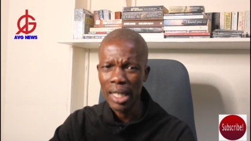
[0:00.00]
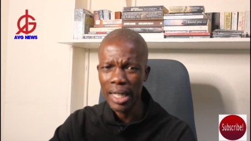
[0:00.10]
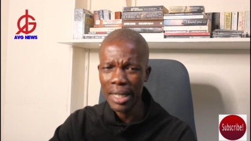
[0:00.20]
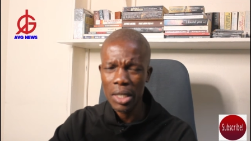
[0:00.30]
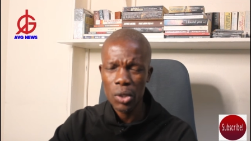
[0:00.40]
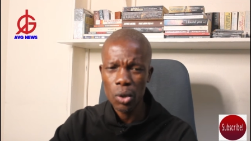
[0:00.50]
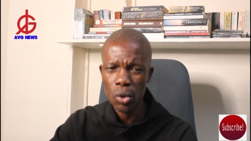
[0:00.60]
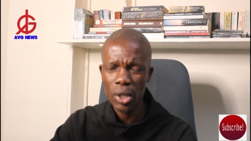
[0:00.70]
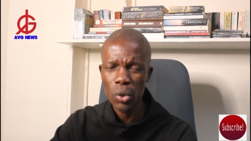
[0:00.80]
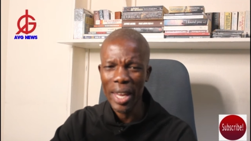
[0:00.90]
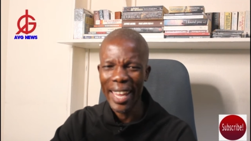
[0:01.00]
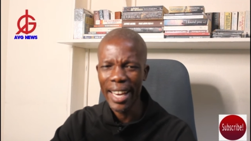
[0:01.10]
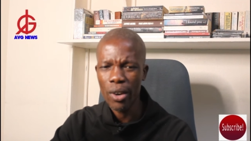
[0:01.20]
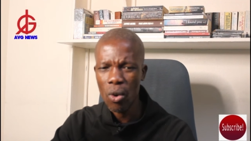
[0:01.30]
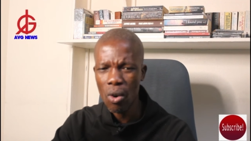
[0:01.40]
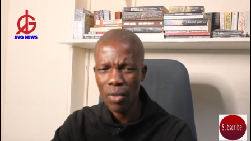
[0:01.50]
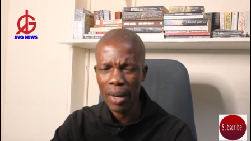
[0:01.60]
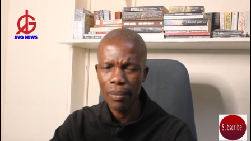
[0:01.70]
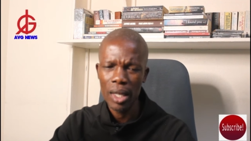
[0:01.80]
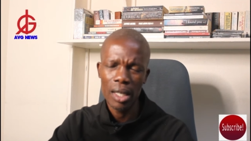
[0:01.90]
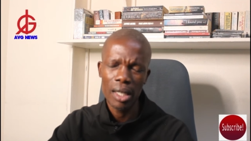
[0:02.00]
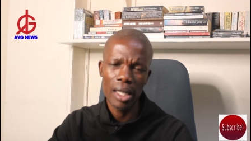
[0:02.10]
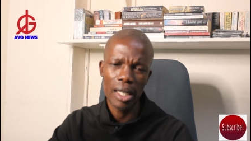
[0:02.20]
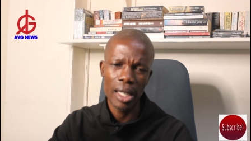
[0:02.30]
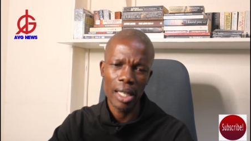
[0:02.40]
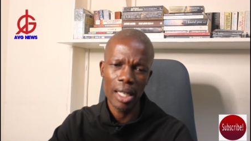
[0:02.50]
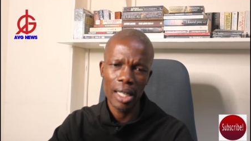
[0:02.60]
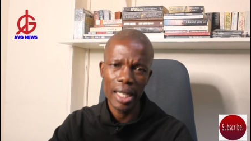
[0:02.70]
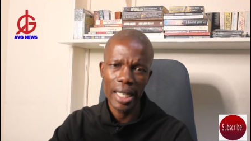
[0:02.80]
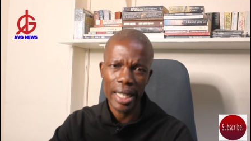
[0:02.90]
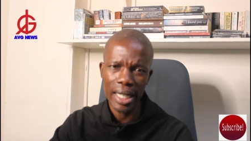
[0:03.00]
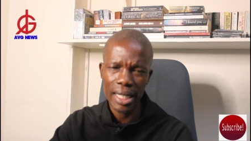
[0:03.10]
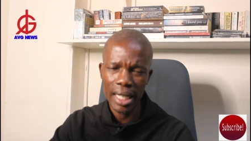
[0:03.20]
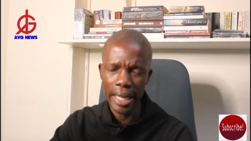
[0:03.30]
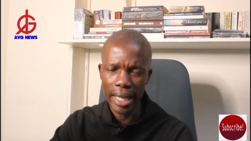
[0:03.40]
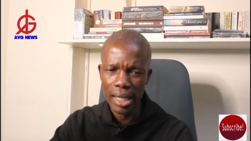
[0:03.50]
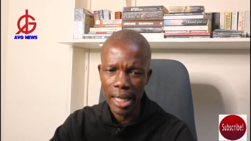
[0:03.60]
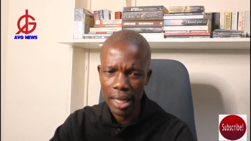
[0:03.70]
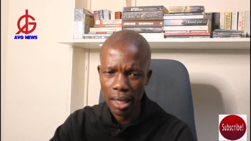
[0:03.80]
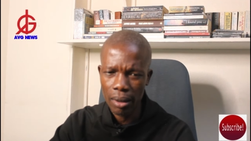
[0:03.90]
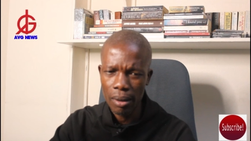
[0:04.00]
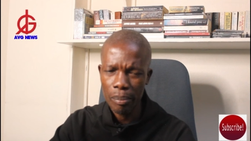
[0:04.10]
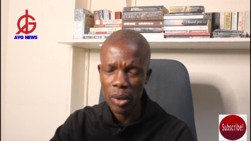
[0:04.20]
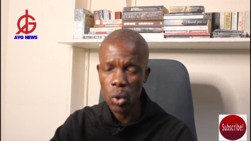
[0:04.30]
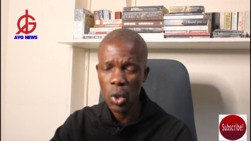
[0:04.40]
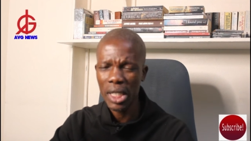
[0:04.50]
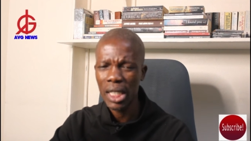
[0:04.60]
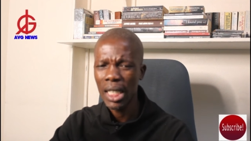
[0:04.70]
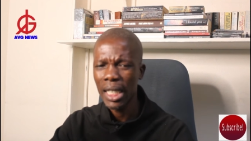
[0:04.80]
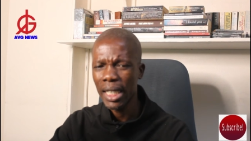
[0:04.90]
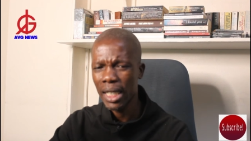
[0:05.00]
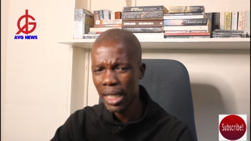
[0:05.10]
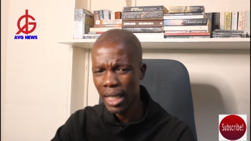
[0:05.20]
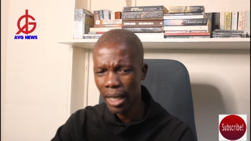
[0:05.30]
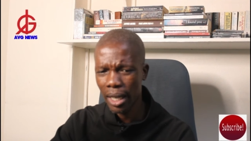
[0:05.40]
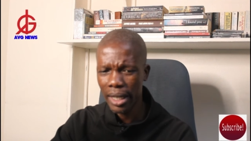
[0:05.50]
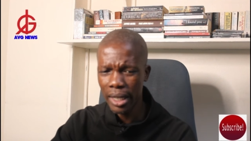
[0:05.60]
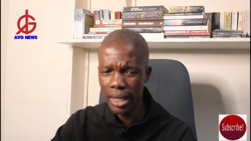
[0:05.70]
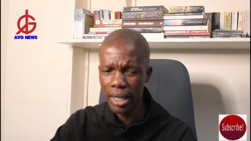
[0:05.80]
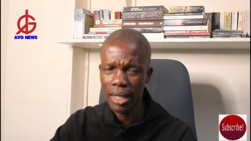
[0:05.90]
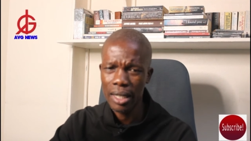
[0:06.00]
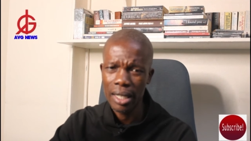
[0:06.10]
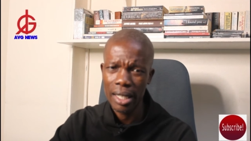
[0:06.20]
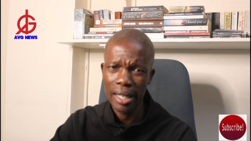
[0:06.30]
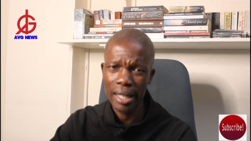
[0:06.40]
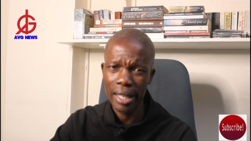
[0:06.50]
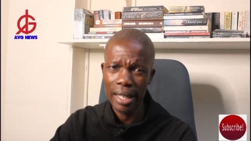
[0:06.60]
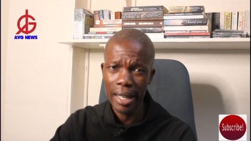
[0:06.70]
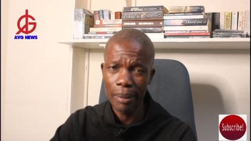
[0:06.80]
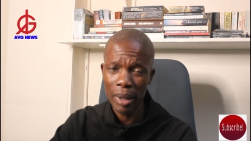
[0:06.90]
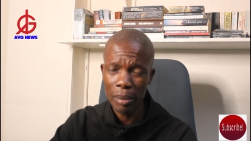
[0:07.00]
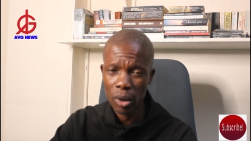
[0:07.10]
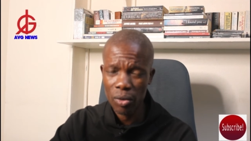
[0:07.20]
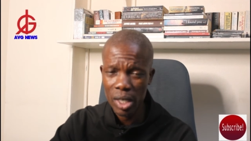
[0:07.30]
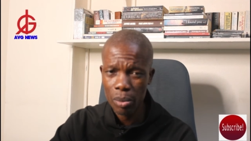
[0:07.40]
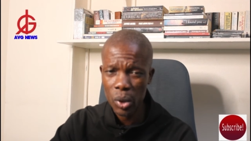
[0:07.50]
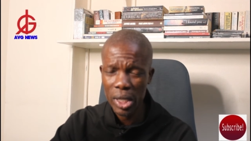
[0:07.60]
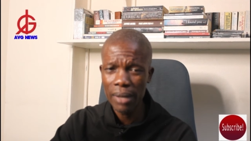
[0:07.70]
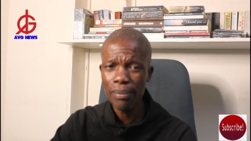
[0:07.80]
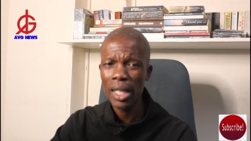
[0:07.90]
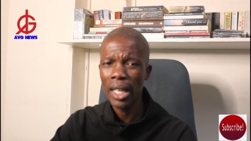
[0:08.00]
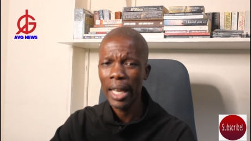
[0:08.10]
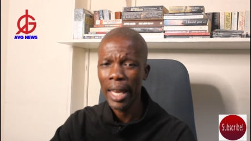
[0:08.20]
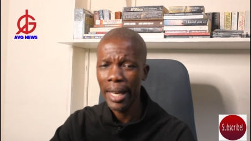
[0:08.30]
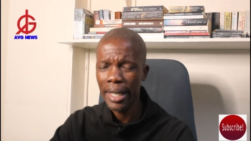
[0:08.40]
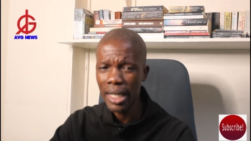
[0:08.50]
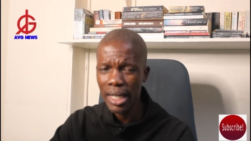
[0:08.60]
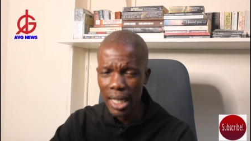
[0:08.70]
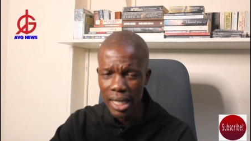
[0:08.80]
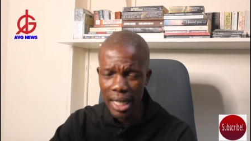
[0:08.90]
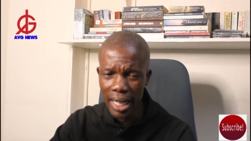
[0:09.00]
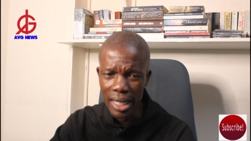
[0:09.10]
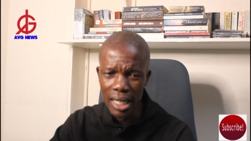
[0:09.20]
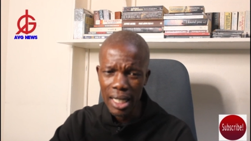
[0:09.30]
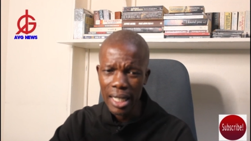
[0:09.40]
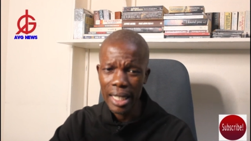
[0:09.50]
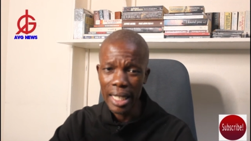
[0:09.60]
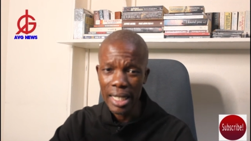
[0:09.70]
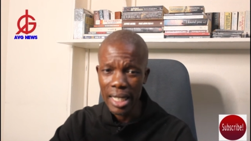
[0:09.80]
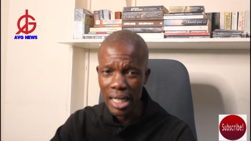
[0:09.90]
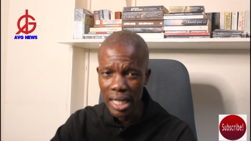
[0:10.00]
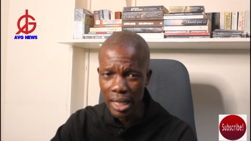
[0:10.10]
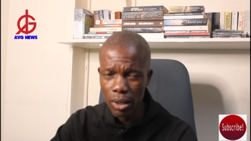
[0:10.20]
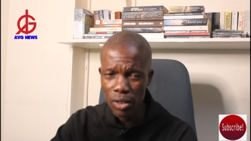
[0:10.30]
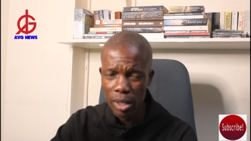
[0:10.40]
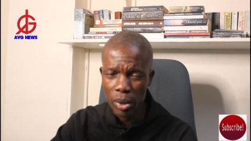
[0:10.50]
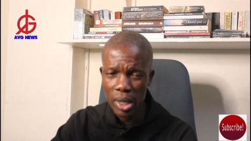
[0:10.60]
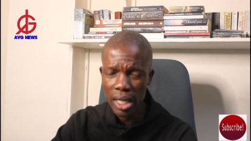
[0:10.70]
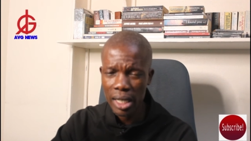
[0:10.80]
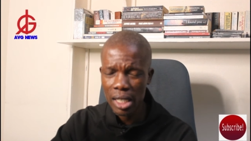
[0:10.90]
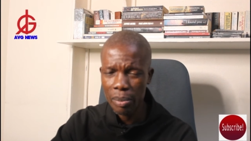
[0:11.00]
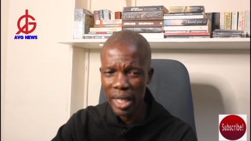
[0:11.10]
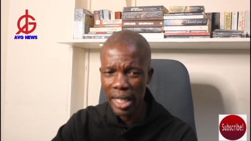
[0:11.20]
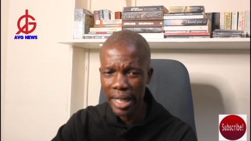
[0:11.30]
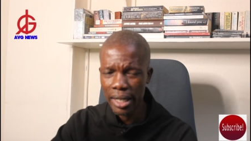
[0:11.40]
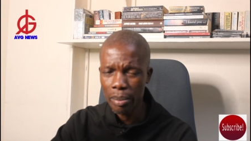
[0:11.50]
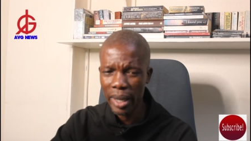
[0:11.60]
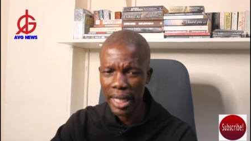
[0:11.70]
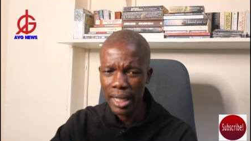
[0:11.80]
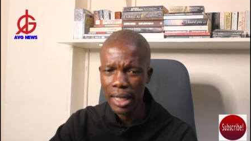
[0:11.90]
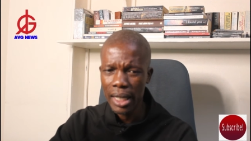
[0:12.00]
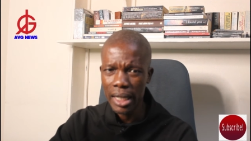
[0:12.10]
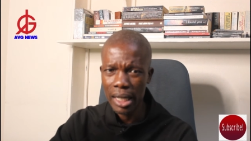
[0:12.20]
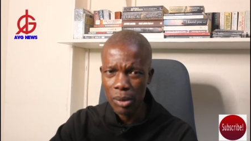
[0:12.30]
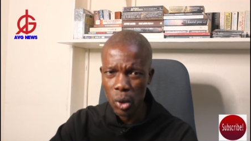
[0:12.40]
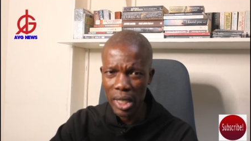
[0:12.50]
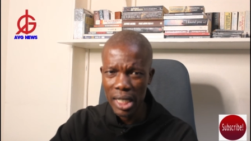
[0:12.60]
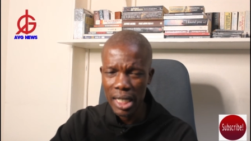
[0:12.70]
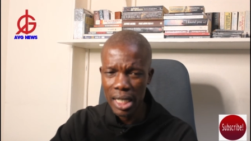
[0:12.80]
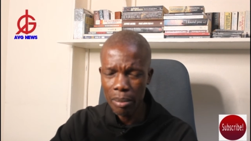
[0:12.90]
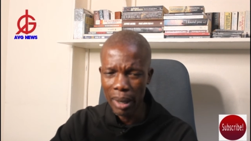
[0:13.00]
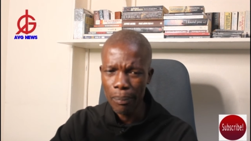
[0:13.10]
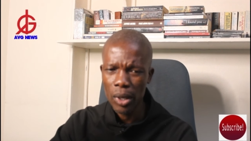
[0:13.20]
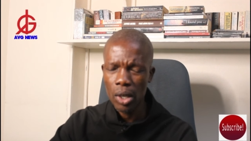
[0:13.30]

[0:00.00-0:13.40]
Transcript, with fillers: that he's not going to hand over uh, that ex-handler because he still is uh, a member of Triple C and he says that there is a structure of Triple C that is being led by Jameson Timba.